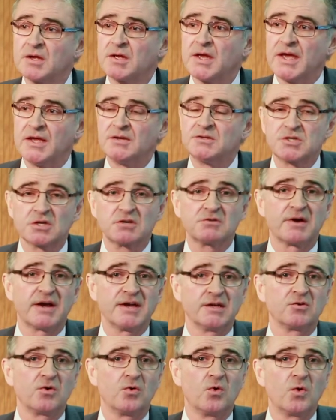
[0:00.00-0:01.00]

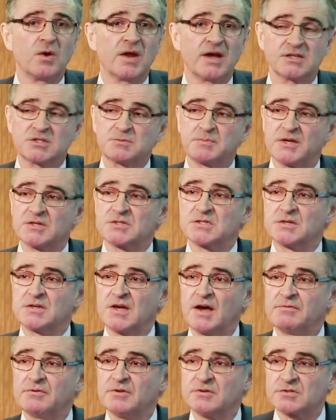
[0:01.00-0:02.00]
integrate all aspects of
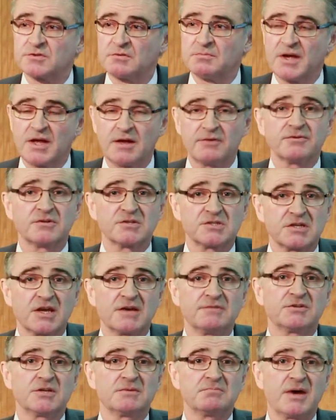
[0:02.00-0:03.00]
governance, from health and
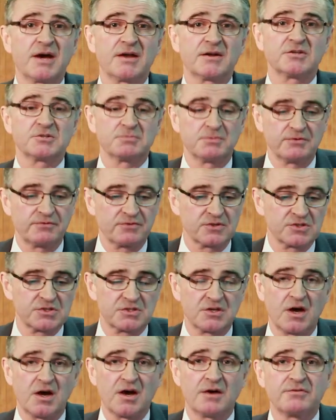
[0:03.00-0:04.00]
safety management for
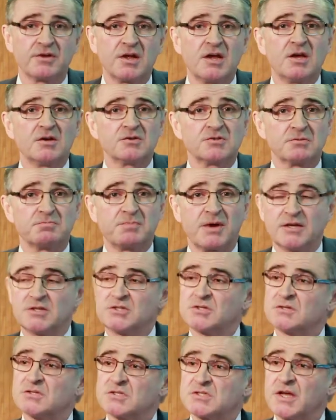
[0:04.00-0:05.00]
staff to
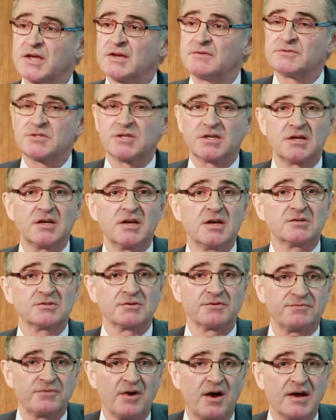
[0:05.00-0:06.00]
patient safety
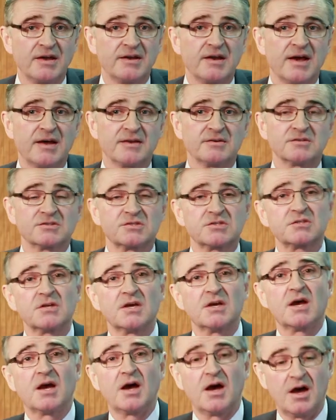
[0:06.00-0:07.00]
to finance
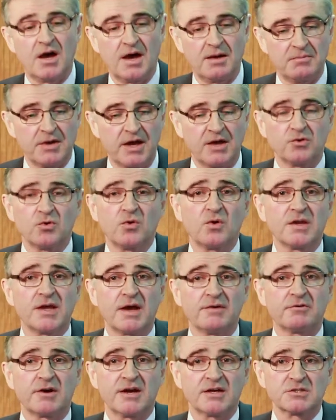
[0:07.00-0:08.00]
and all the
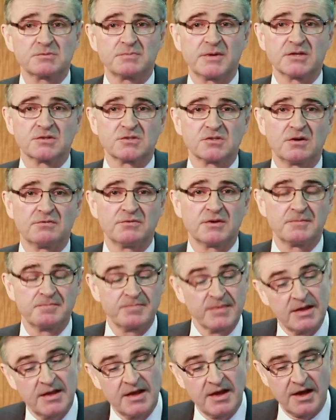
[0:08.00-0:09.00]
other aspects of it.
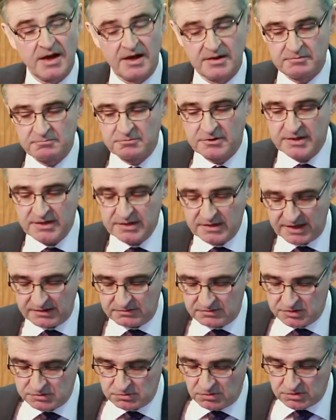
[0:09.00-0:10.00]
And really that
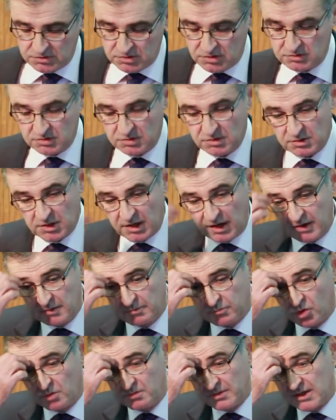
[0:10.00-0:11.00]
was what kind of
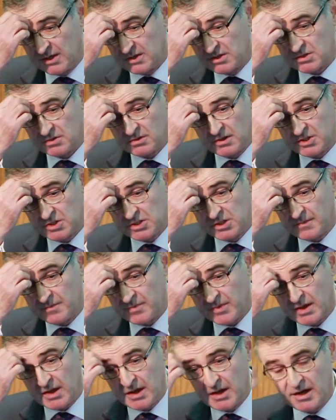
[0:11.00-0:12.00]
brought me into a
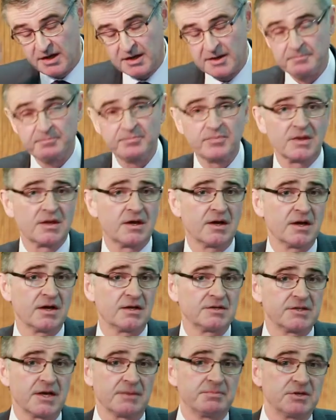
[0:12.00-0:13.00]

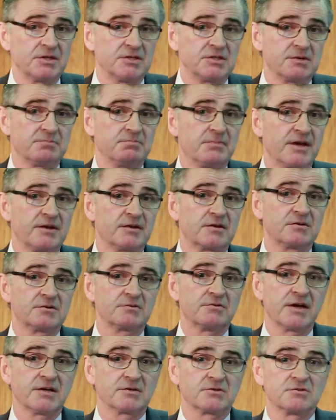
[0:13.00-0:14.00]
deputy medical
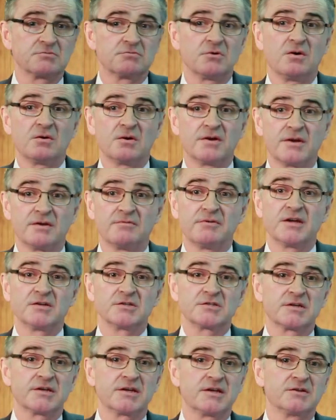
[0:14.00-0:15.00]
director's role and
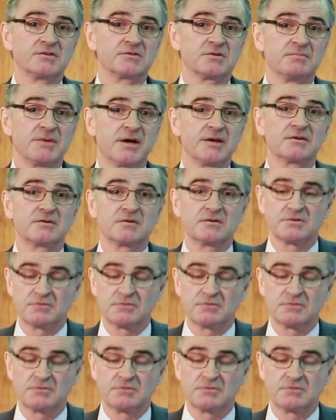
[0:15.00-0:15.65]
eventually into a medical